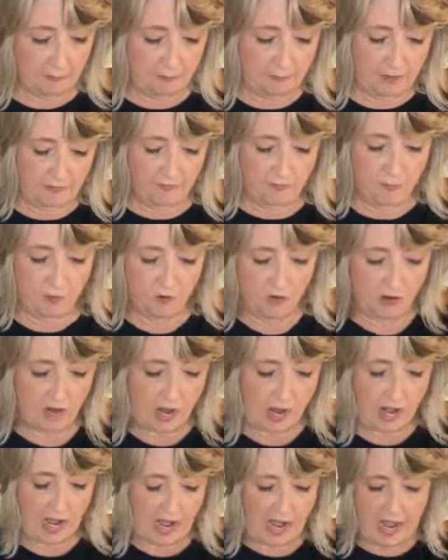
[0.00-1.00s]
before
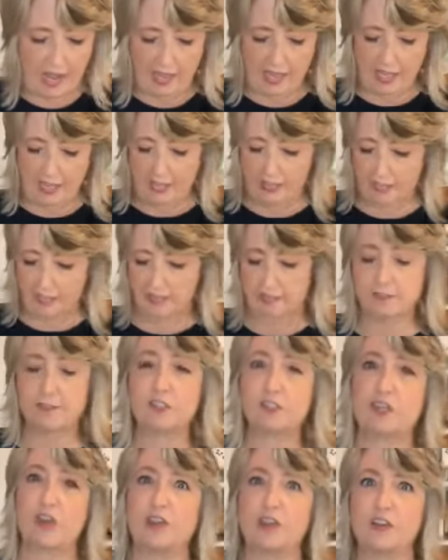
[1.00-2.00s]
I
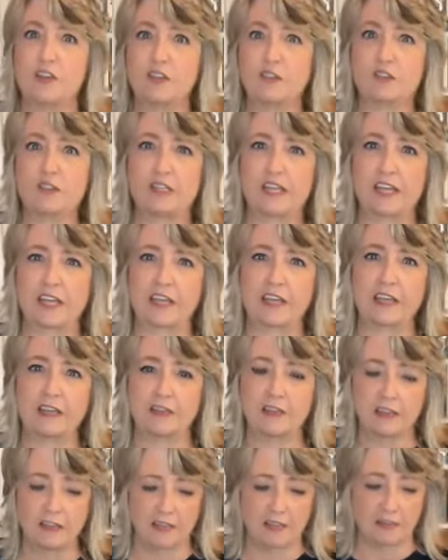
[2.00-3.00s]
start using
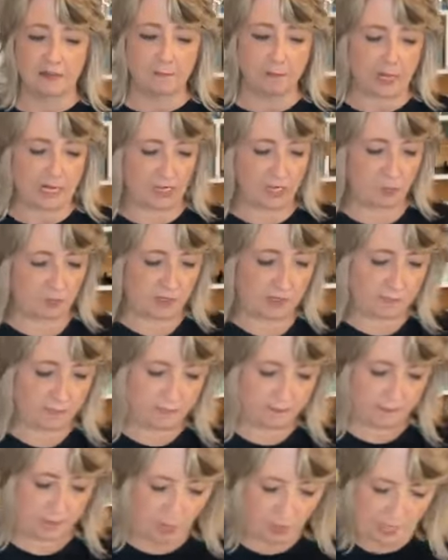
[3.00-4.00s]
my new
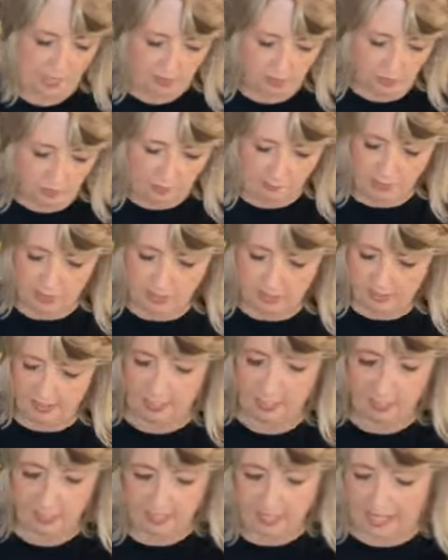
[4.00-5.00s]
one. Okay, so I'm just
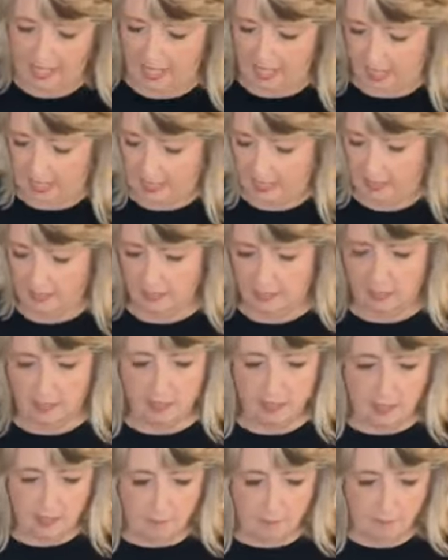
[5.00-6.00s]
going to lay
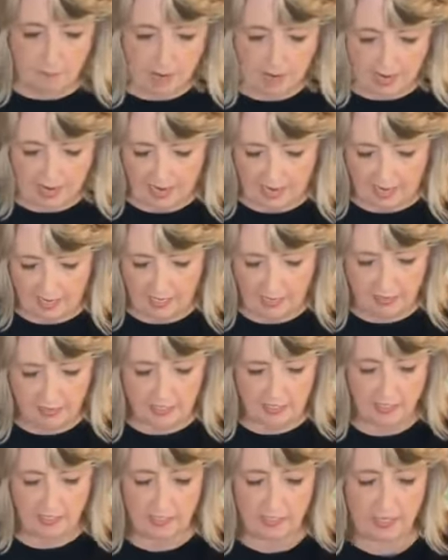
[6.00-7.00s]
my
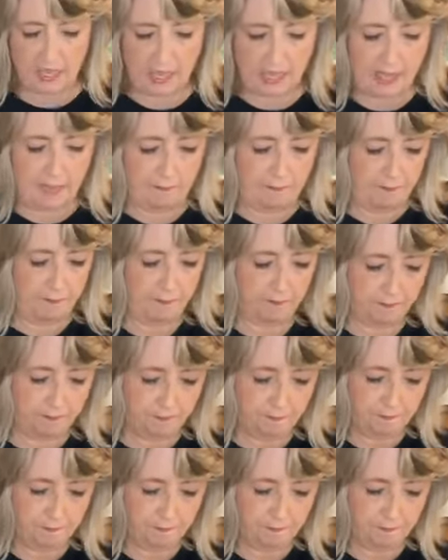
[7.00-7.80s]
little um,